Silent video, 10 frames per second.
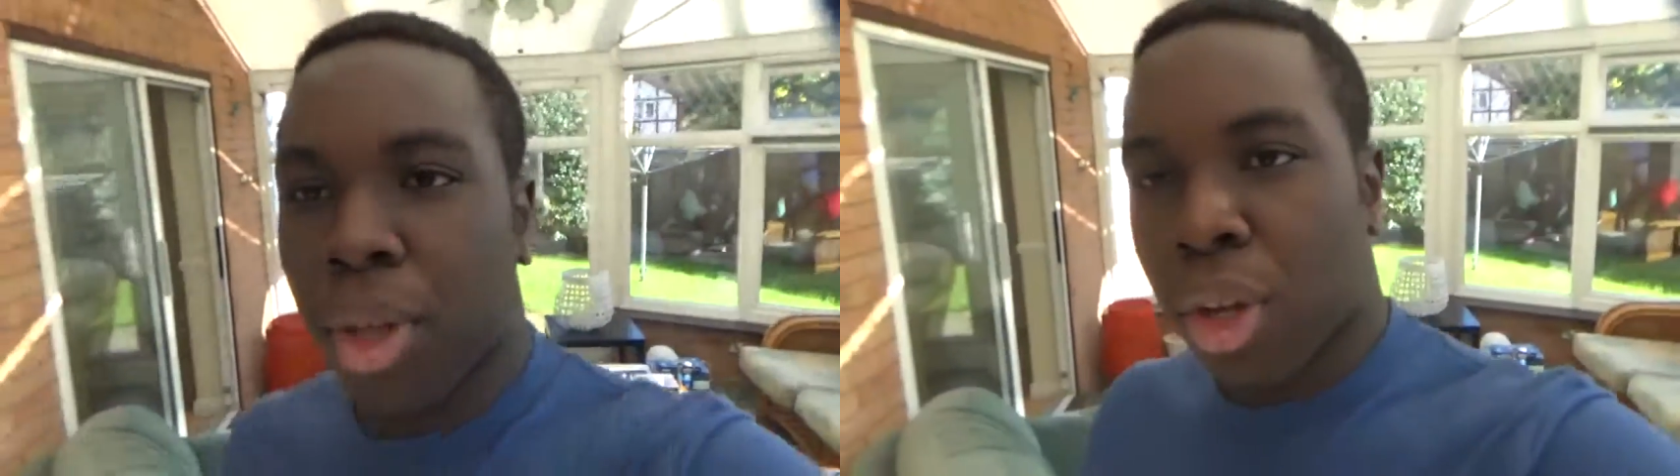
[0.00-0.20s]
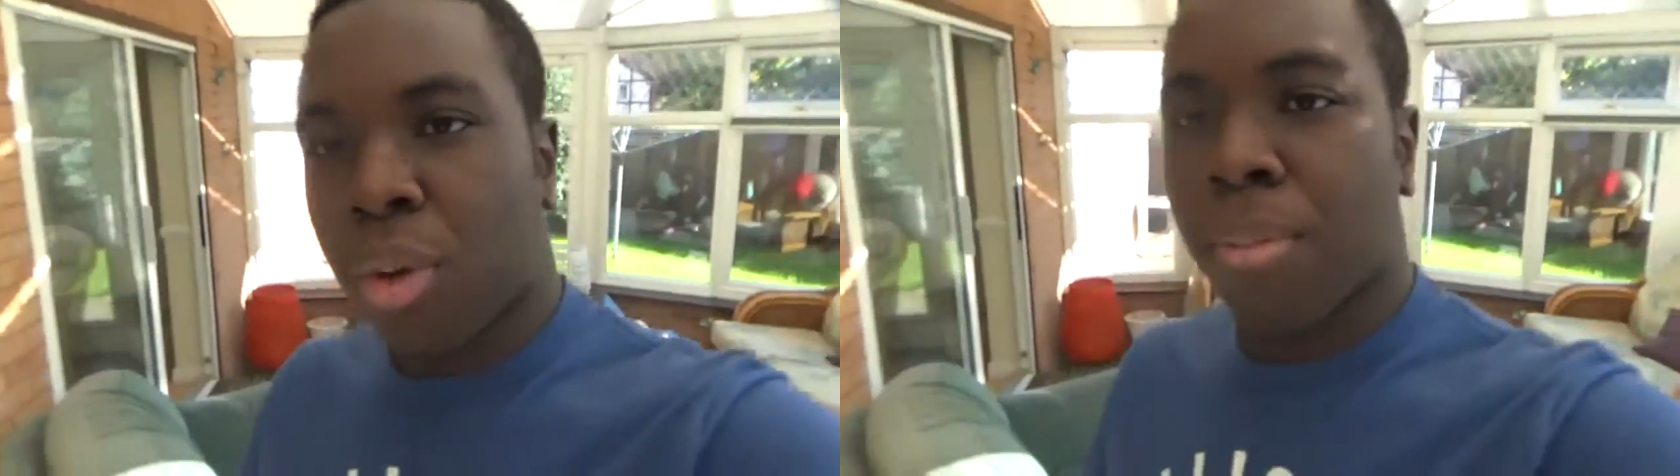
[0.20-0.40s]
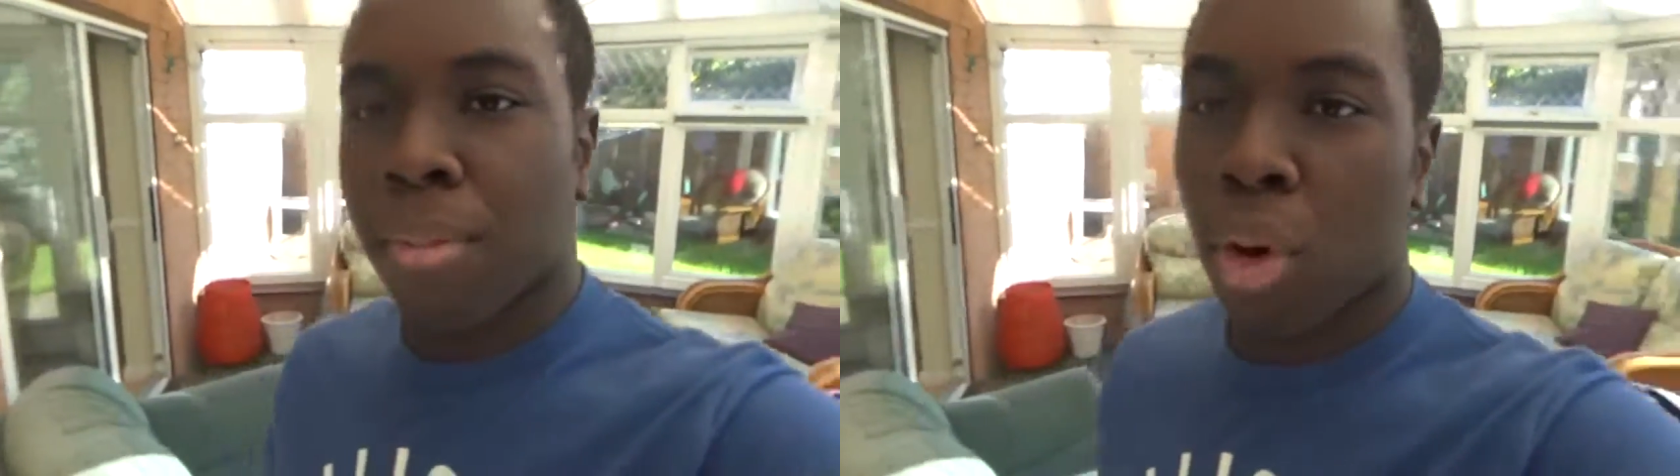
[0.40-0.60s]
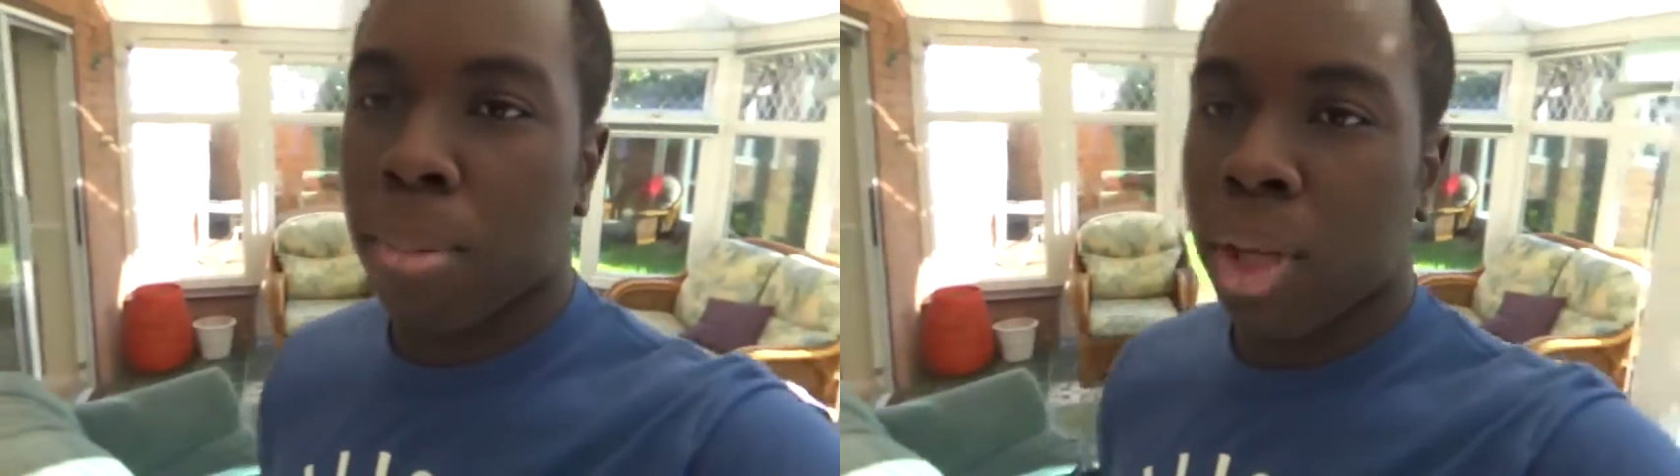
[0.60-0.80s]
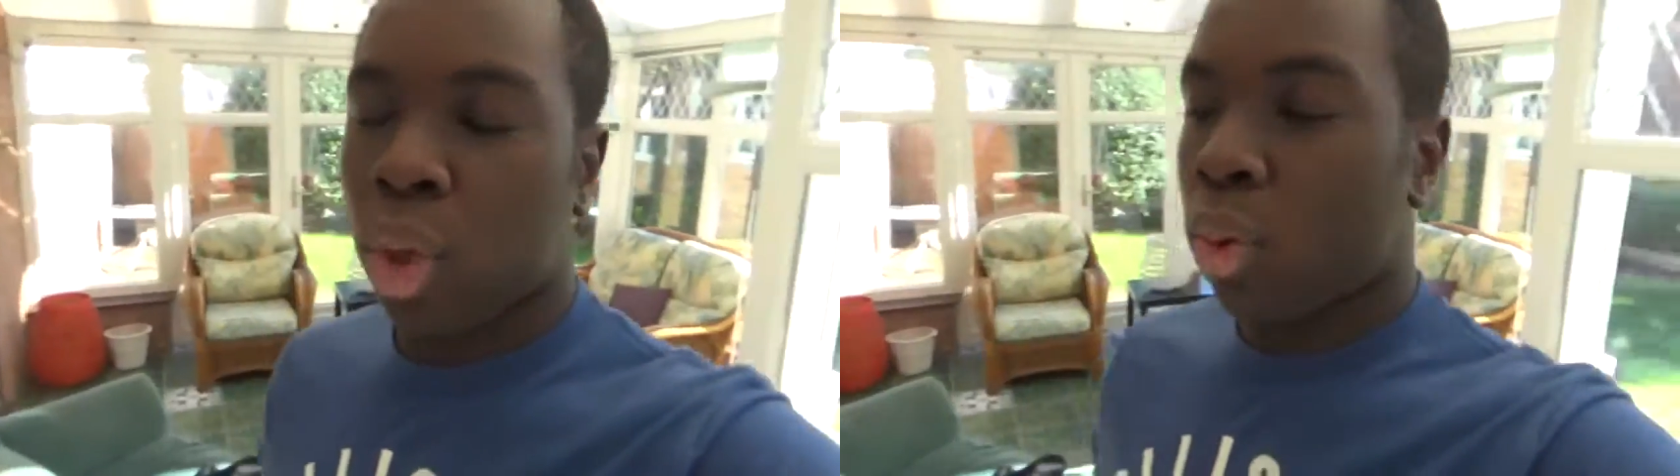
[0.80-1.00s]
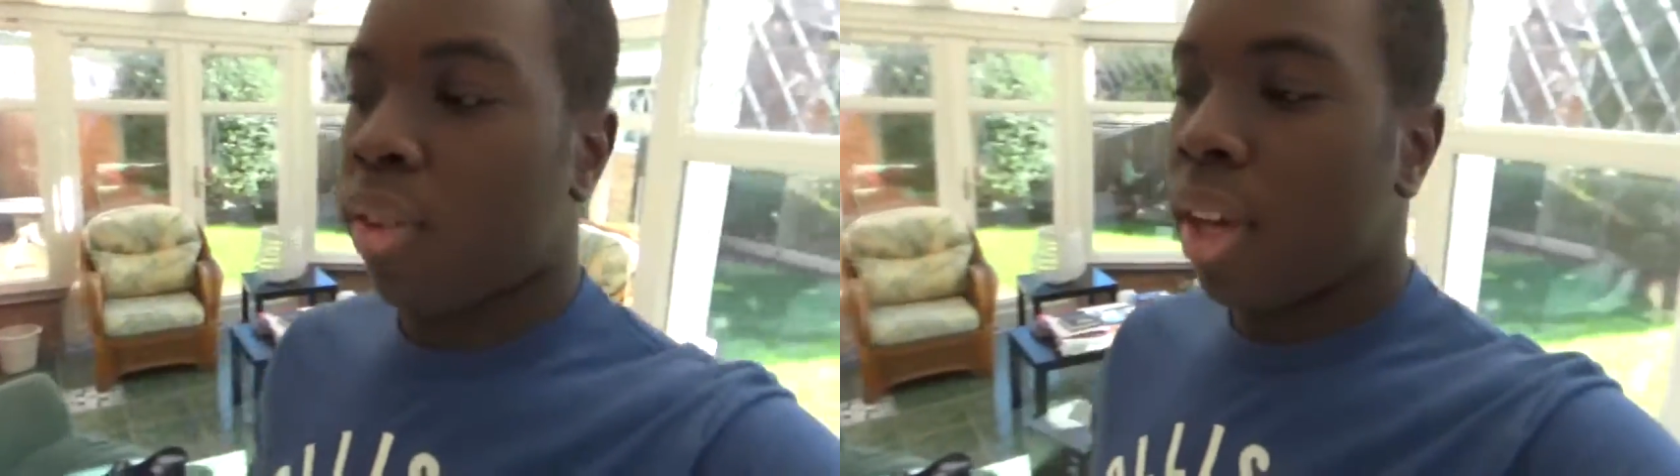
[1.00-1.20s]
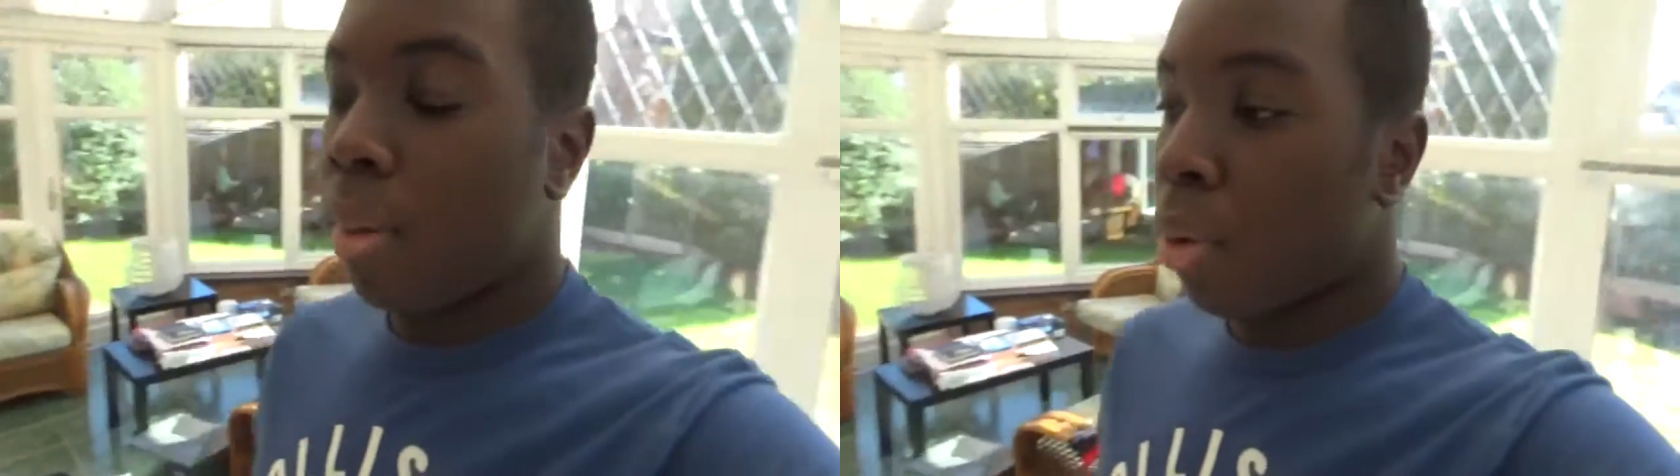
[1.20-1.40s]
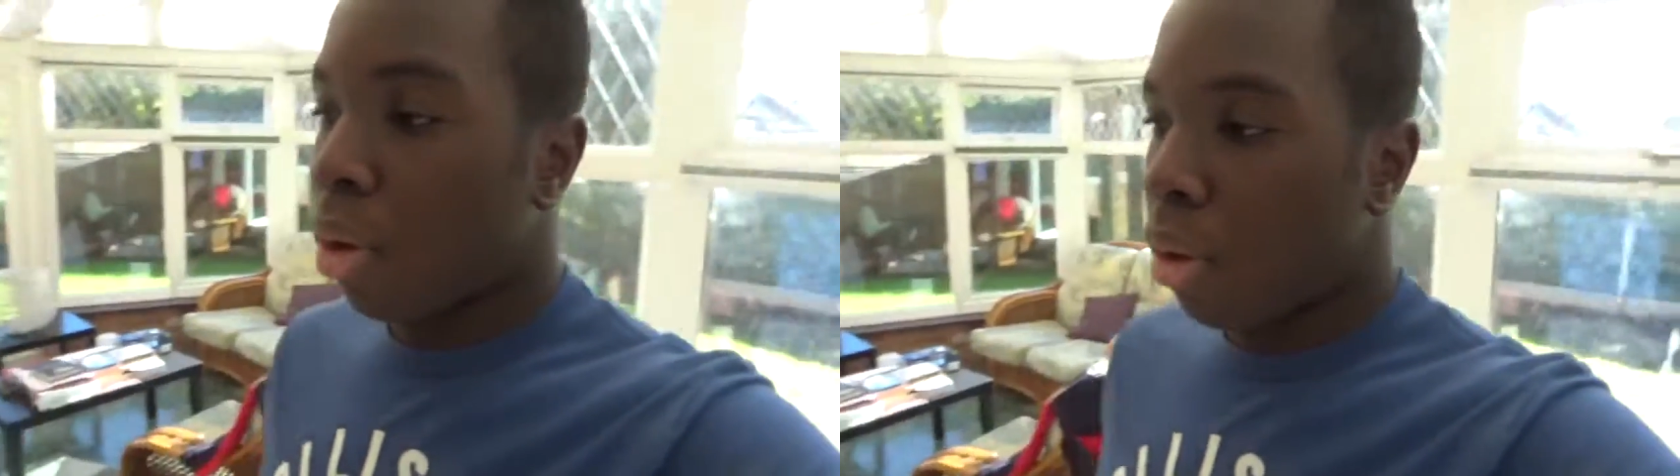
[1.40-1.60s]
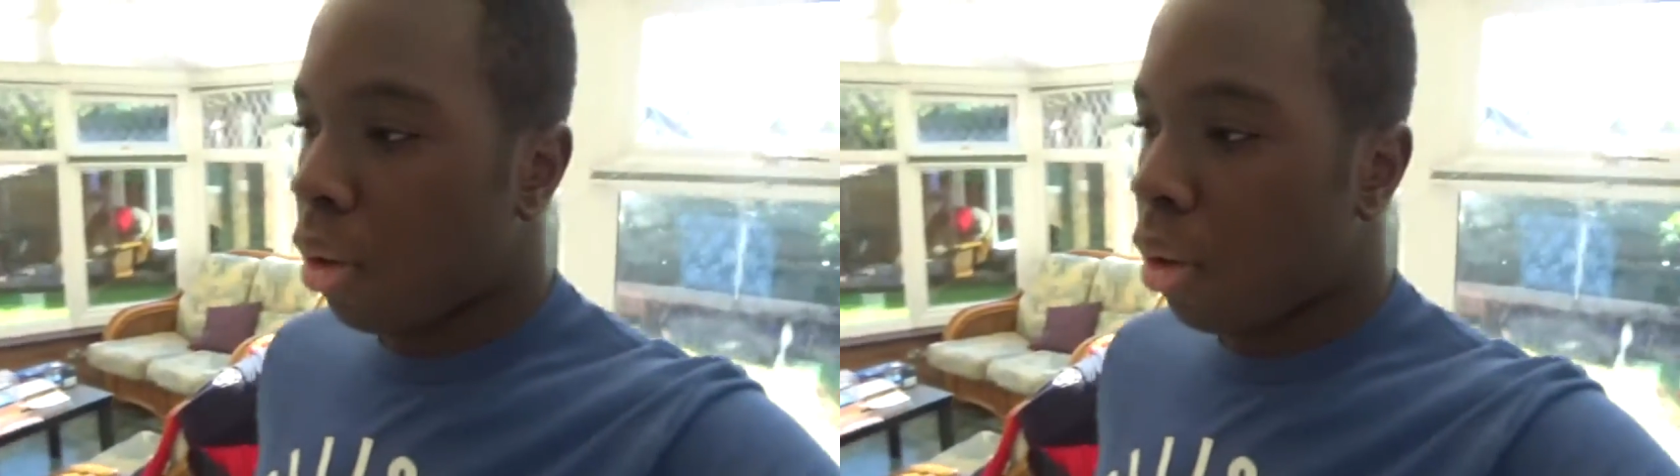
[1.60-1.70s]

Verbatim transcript: you know? Comedy Shorts Gamer.